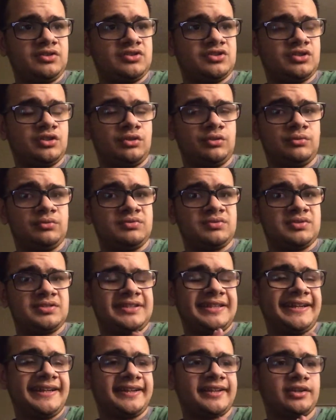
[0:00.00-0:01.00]
So
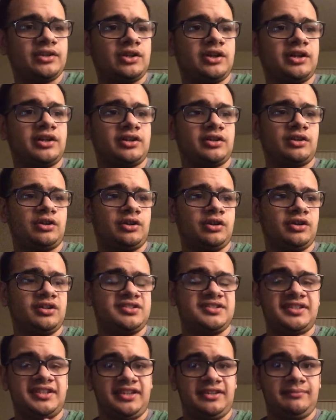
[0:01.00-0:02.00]
Tack and Locke are
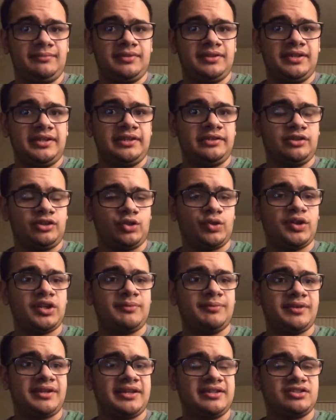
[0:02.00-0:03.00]
a team, and they're going
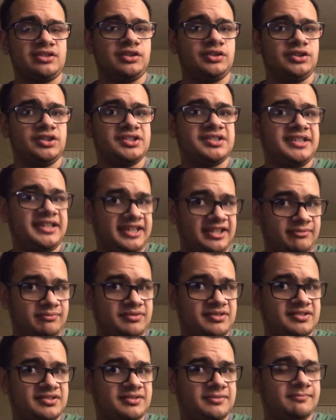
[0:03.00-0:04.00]
up against other
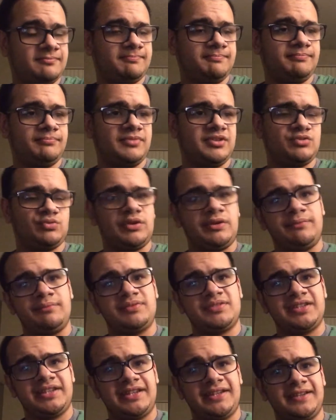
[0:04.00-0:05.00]
teams, is what
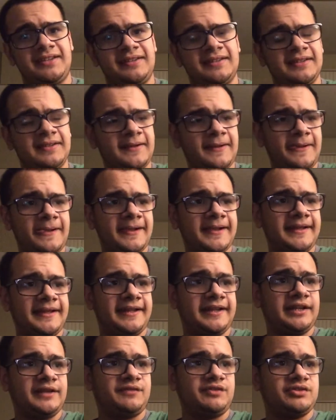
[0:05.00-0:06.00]
I'm saying.
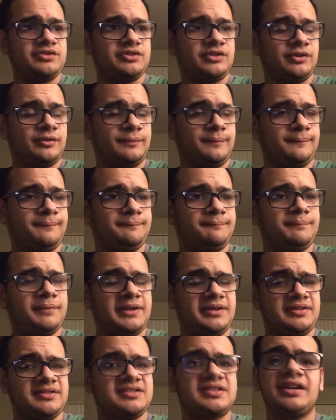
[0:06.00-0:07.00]
And if you don't
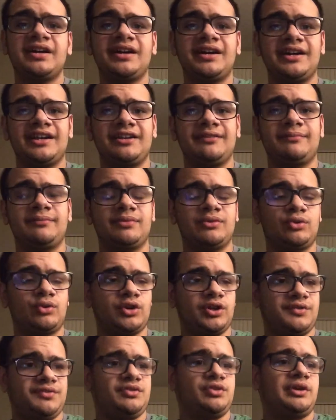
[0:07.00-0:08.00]
beat the time,
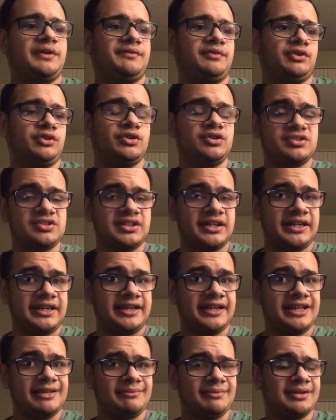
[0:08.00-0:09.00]
or if you don't have a good
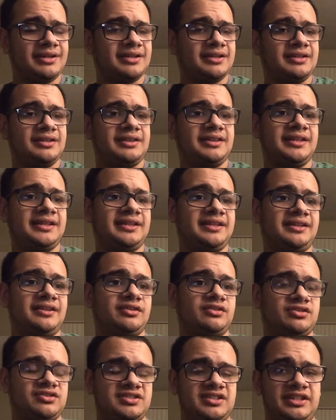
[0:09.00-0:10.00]
time, then the
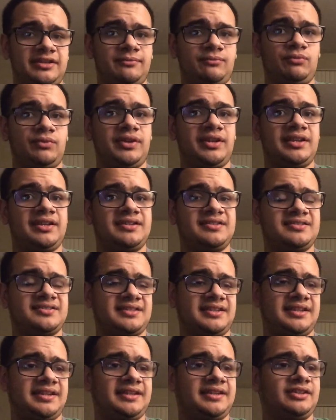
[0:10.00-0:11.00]
other team
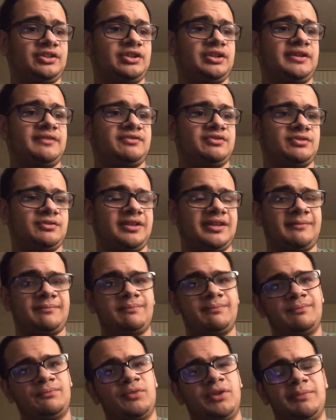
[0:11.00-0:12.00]
wins, and you have to like
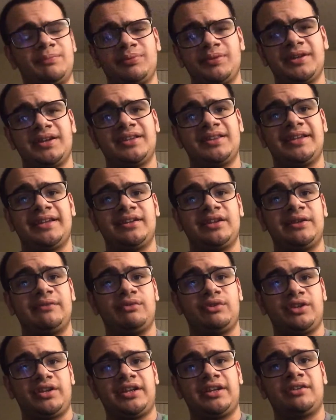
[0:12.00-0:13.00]
replay that
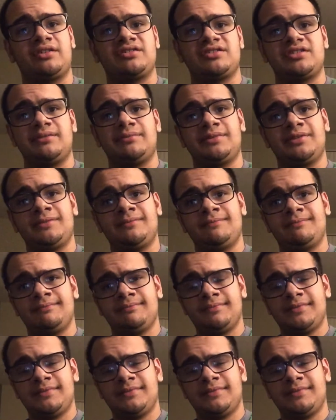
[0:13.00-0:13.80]
level again or something.